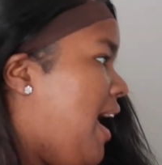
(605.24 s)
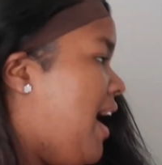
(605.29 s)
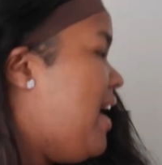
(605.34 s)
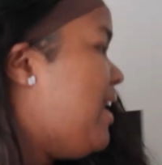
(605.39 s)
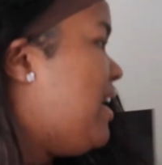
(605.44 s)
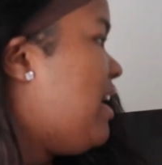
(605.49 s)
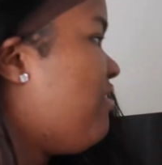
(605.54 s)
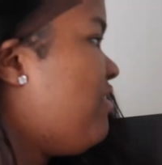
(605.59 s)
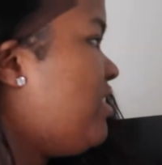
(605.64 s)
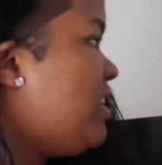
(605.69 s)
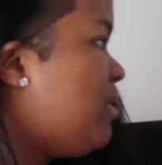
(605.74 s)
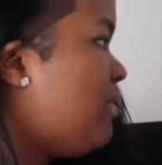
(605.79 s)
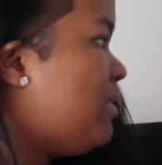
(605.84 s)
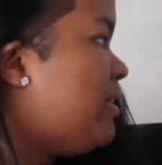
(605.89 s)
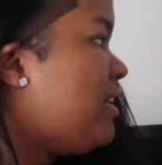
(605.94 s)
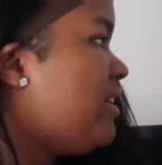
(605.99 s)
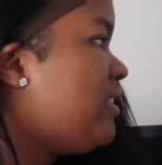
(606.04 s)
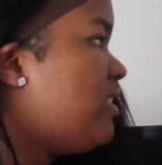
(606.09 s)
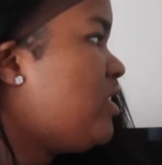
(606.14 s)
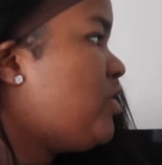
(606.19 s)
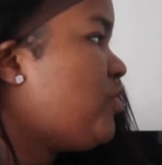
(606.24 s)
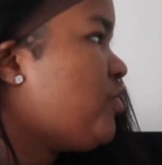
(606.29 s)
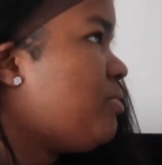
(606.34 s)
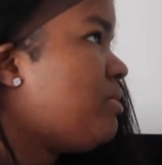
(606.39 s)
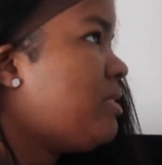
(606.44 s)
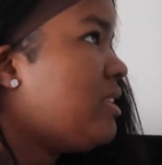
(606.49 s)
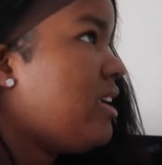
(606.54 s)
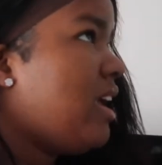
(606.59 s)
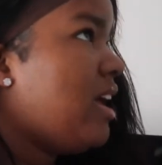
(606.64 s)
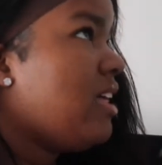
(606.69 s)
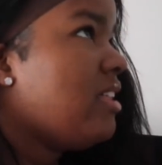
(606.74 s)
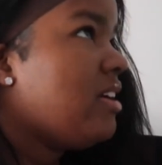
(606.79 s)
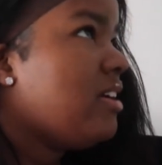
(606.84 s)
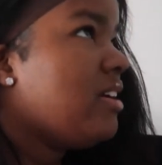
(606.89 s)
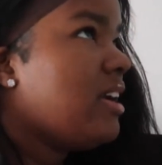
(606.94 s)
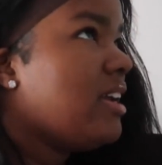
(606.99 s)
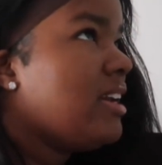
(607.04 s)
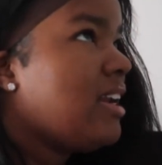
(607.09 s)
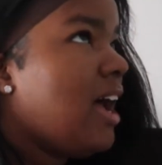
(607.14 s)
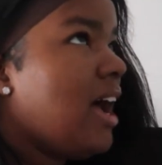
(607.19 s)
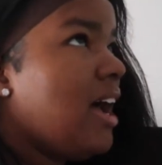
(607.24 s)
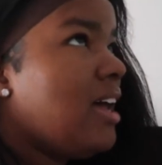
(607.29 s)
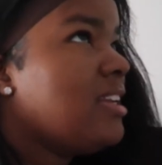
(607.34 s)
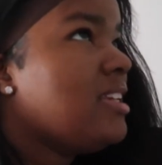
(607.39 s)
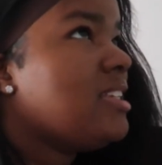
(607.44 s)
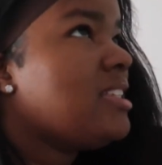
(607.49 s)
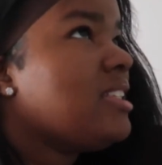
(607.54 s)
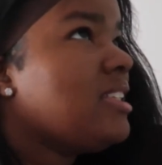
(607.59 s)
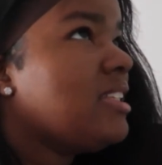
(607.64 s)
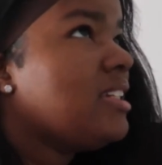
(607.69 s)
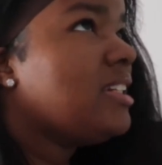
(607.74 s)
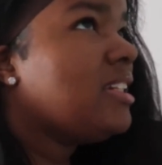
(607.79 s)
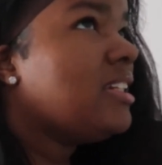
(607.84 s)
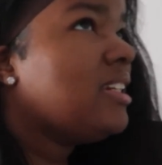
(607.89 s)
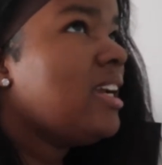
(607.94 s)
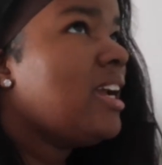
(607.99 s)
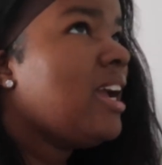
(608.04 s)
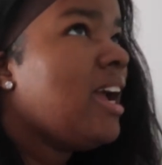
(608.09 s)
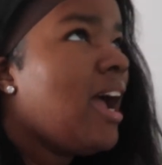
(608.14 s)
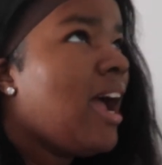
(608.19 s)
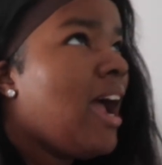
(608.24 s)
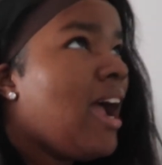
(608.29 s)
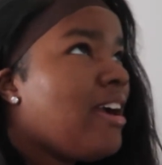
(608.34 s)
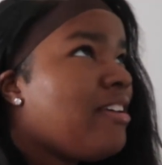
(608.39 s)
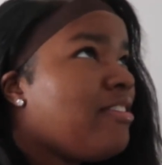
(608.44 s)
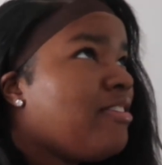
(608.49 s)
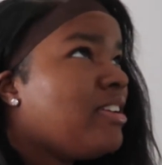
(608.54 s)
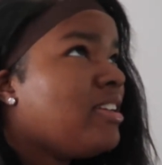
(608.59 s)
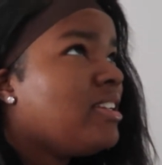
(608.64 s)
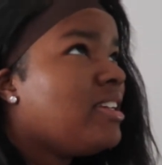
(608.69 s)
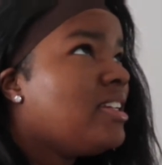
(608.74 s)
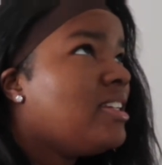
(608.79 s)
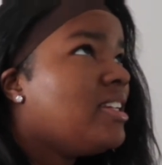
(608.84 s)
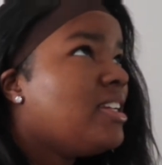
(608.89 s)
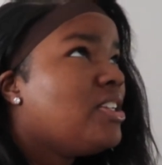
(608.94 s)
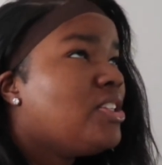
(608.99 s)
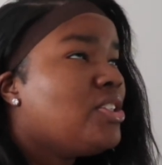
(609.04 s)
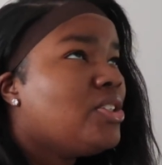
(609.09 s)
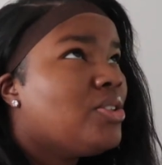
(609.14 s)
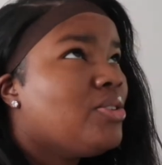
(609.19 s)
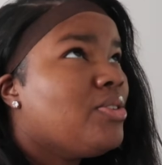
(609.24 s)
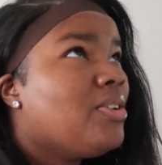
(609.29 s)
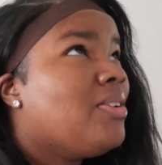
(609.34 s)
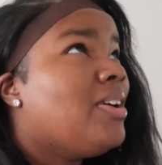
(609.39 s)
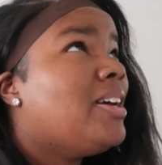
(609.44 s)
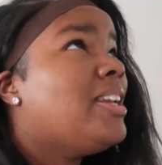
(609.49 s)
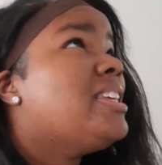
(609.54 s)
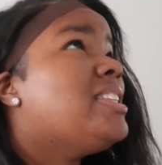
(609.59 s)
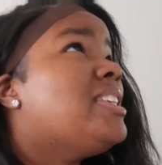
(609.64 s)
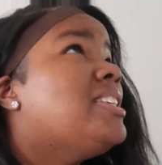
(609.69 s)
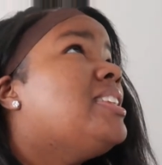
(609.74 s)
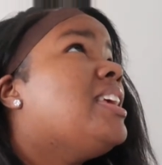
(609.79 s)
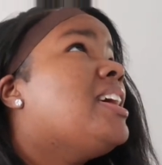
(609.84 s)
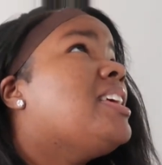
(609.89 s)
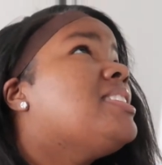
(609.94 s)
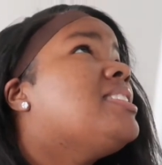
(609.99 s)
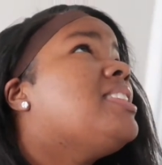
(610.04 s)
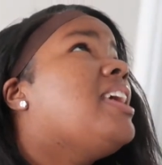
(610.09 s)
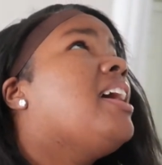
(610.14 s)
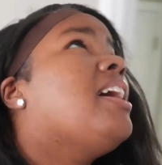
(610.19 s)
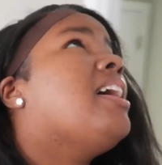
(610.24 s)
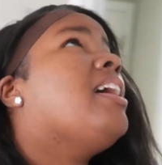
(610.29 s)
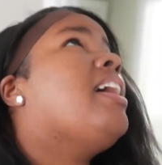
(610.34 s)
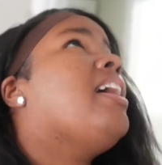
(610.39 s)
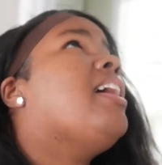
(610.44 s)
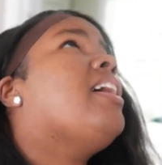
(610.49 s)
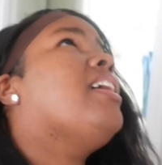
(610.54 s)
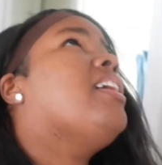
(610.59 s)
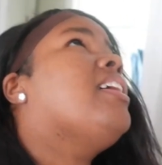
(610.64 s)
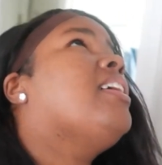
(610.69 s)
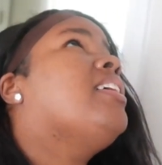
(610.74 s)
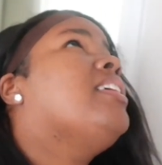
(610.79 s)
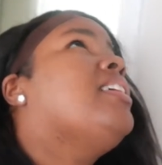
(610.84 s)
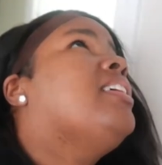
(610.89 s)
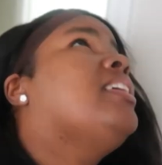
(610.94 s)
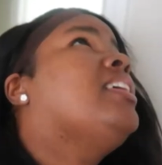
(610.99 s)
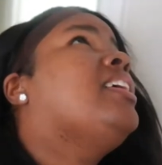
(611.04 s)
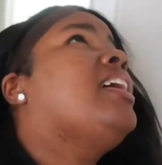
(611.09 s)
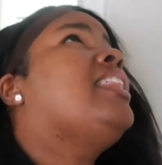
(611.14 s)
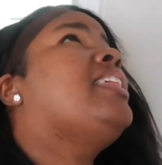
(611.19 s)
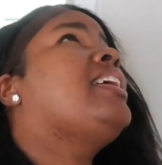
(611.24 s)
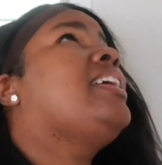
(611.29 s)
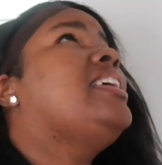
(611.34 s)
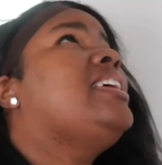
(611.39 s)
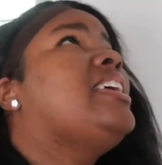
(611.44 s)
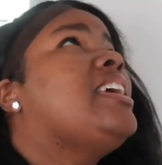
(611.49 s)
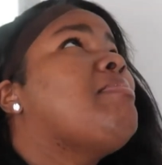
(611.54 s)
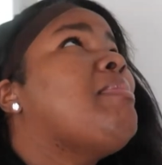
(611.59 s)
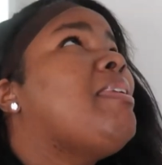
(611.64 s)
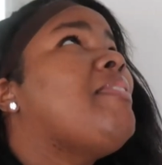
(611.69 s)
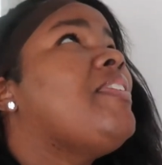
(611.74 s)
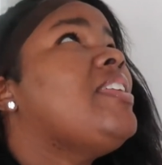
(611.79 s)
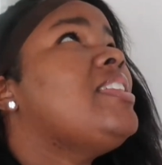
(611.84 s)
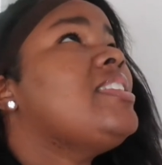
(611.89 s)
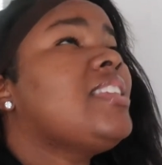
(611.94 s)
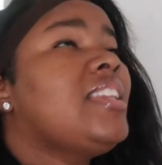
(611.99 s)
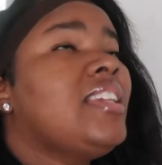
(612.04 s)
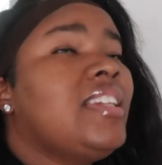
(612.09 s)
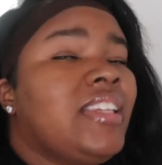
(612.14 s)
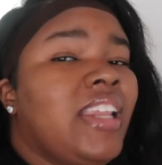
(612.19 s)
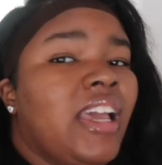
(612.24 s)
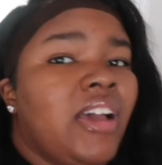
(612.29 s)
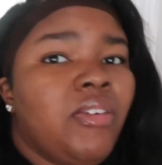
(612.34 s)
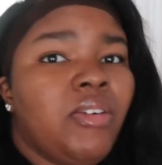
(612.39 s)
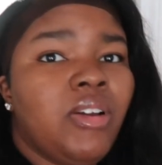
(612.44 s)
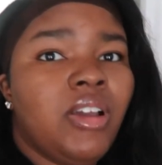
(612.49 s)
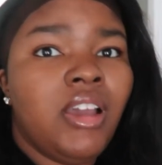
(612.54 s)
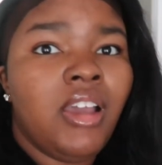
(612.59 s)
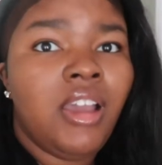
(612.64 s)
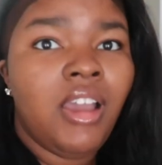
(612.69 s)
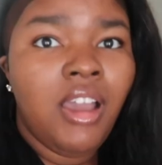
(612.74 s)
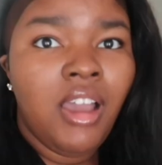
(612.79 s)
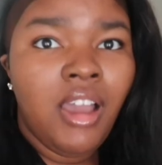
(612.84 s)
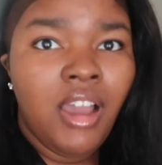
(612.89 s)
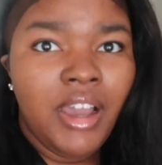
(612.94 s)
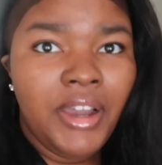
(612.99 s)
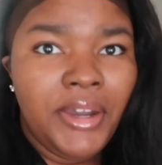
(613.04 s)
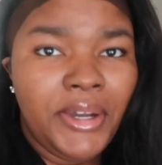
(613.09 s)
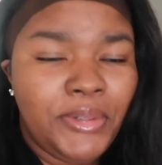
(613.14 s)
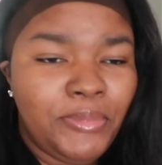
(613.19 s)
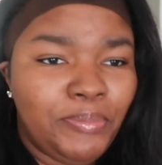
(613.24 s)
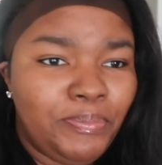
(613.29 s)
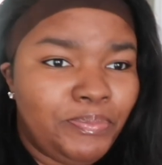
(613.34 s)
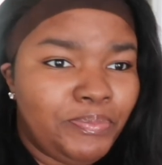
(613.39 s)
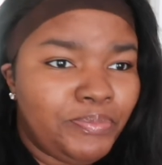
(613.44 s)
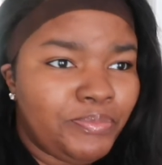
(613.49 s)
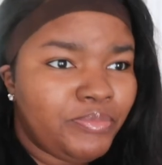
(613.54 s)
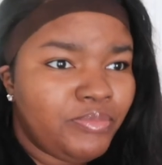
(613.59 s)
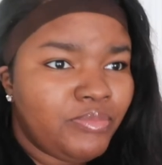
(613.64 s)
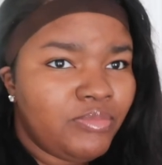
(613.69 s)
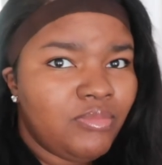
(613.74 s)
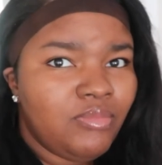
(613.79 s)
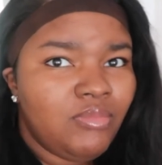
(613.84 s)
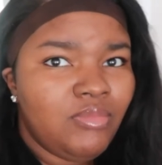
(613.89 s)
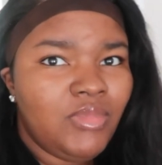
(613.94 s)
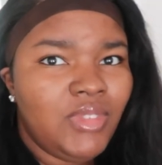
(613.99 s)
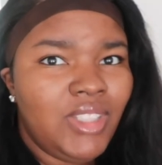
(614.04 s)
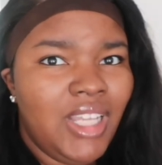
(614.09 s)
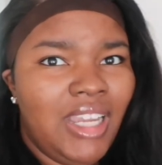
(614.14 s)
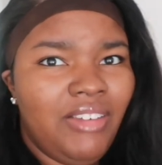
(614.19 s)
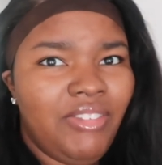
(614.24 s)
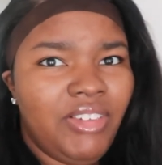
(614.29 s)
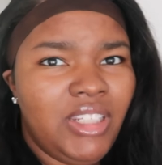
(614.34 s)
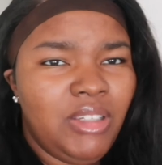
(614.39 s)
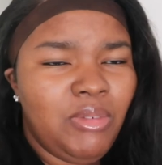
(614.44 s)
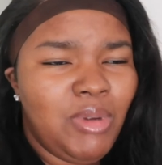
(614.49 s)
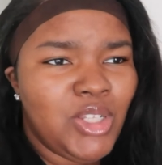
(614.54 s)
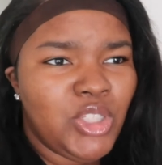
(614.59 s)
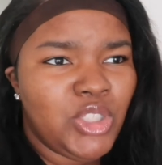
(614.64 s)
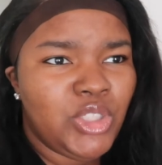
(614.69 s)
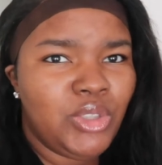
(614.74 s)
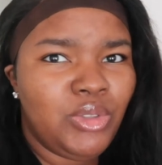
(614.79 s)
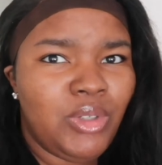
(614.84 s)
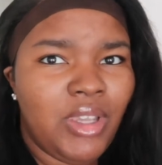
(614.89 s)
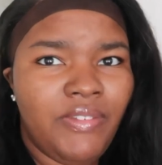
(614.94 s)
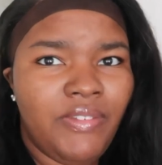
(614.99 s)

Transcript: And I really want to get this room together. And honestly, I really need to, oh, I need to dust that. I think I need to get my vents cleaned out. I really want to